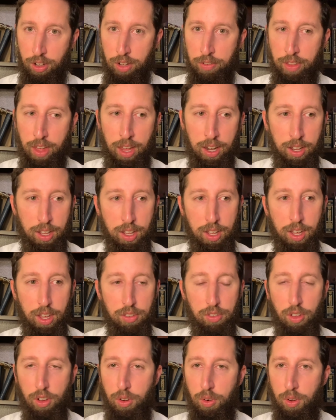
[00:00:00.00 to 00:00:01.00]
all of that.
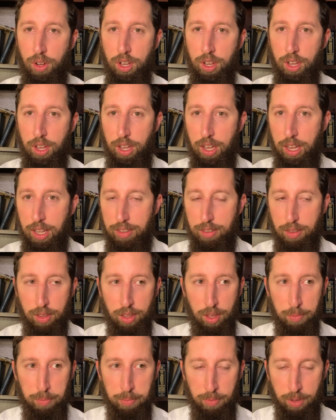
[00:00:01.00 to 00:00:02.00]
So it's
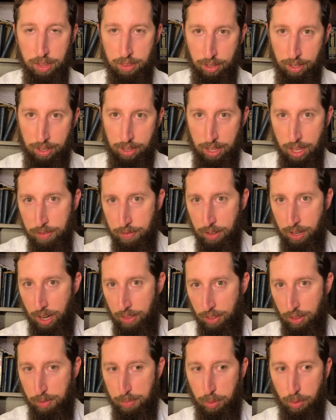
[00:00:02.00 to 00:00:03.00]
a given at
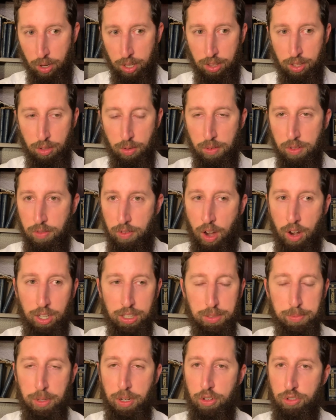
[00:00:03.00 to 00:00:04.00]
this point in terms of our
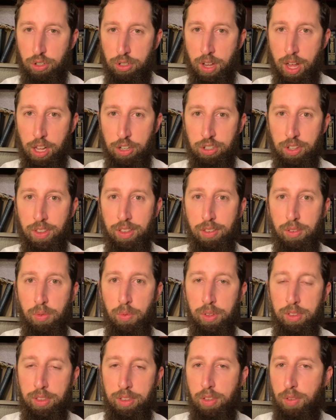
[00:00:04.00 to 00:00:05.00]
experiential knowledge that this is
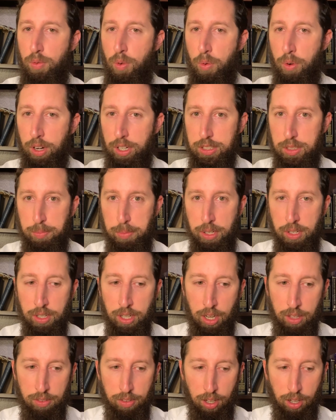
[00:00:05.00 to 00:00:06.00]
what we're
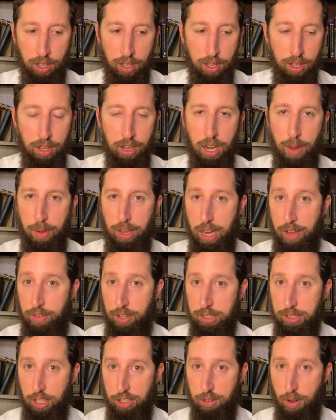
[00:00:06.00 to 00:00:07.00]
experiencing. Now, we can have a
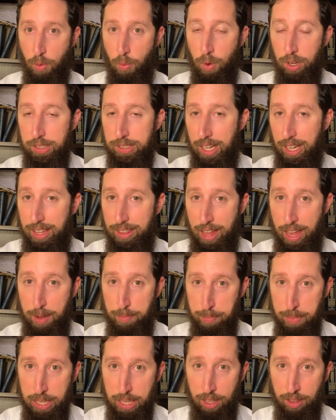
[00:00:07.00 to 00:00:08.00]
discussion about what exactly that
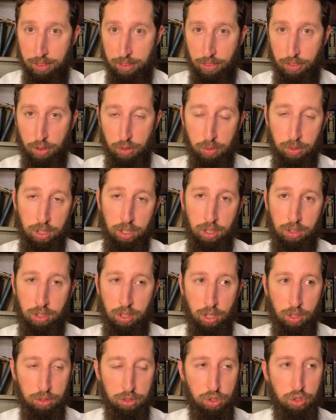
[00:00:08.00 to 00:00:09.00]
means, and there's really,
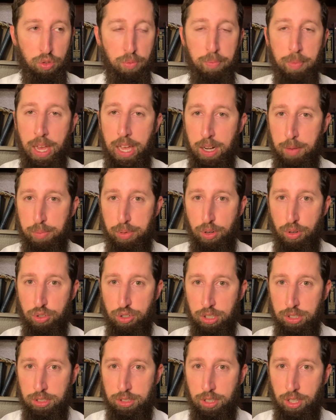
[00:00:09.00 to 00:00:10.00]
you know, two main
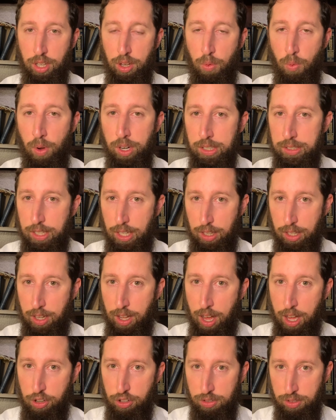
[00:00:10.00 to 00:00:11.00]
approaches to like what exactly
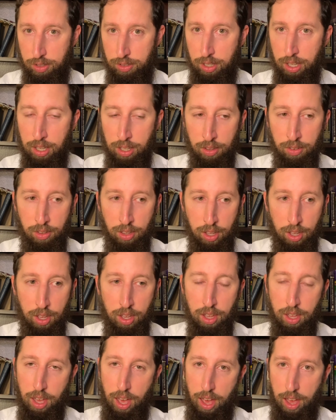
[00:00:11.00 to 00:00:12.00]
consciousness is.
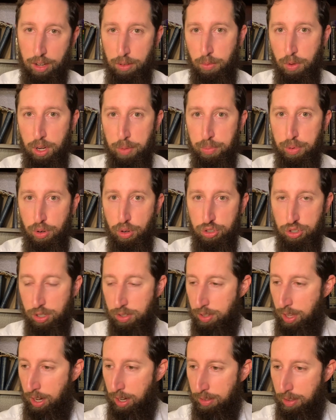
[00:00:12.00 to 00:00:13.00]
And one approach
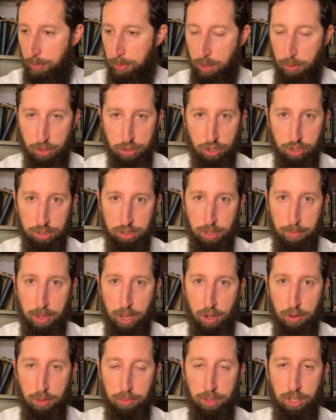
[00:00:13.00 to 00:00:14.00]
is that it's something which is
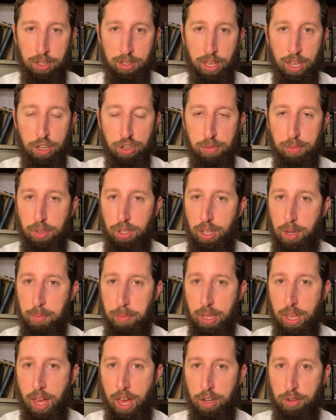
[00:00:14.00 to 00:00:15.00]
somehow intangible and
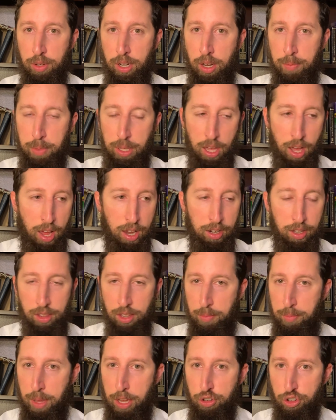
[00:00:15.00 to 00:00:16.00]
beyond
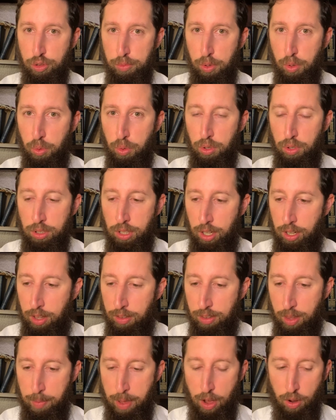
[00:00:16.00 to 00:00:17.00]
the measurable world and
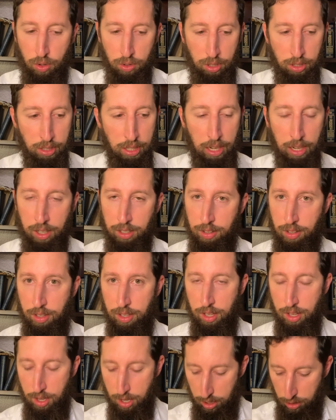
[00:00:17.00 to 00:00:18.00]
is somehow linked
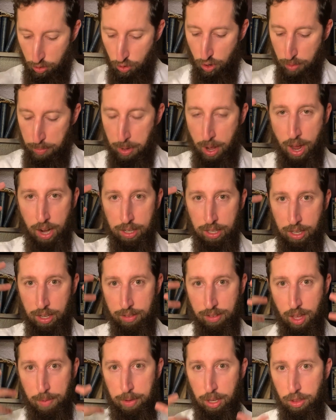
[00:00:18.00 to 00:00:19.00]
to a body and is
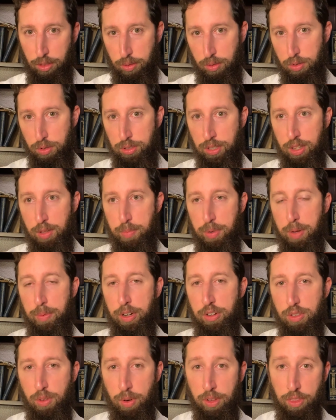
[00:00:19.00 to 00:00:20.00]
coming through. That's pretty
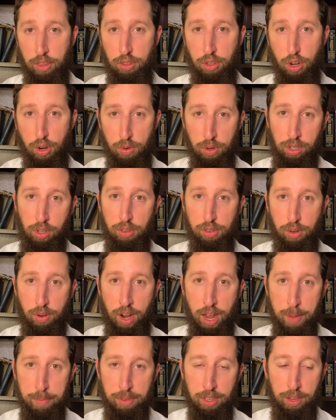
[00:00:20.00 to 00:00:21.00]
much the way the Torah
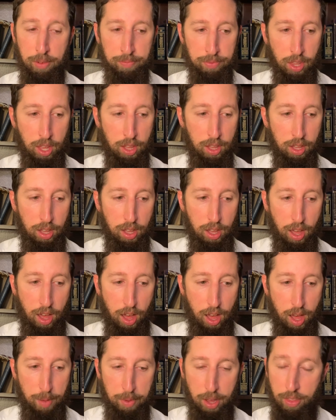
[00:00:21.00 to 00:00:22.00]
describes it.
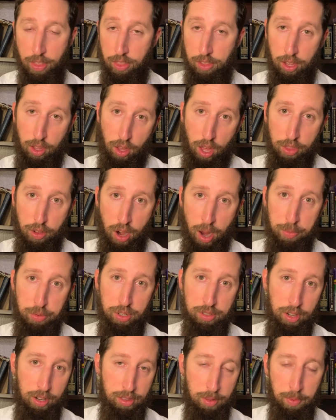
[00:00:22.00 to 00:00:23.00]
And then the other option
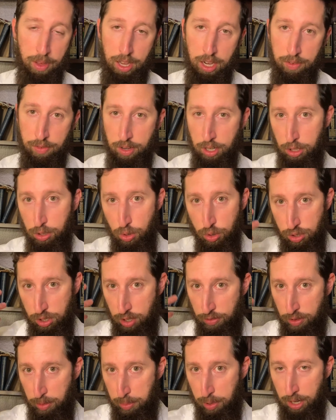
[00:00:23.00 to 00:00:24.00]
is that it's some kind of an illusion
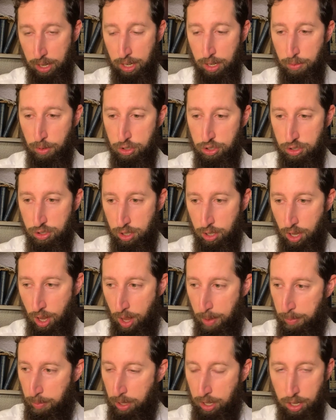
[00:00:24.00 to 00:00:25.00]
of the brain, which
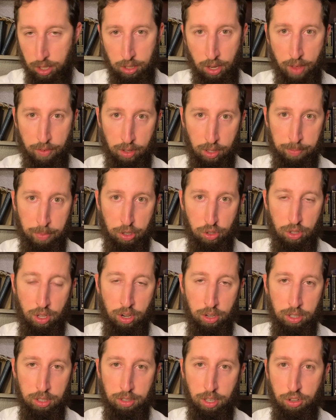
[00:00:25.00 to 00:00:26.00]
we can have a much
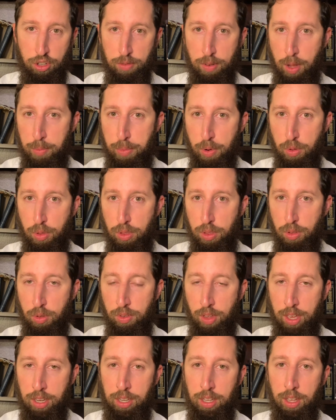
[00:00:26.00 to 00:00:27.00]
longer discussion about both of
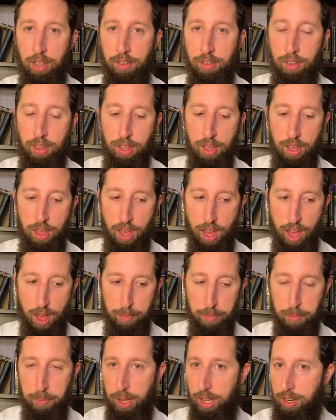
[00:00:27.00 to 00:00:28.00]
those ideas.
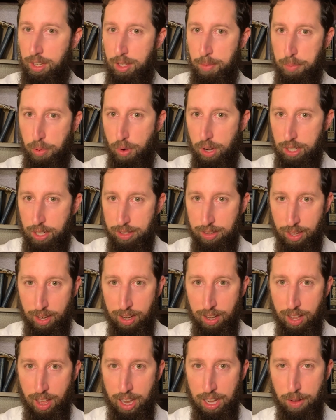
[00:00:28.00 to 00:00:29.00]
But the point is that
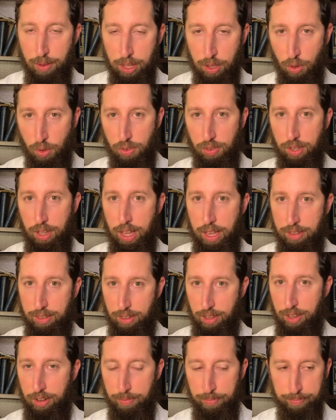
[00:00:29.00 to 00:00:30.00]
any way you slice
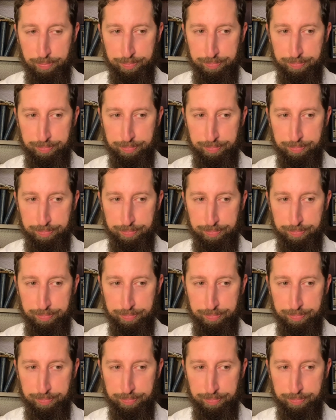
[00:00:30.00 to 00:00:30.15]
it,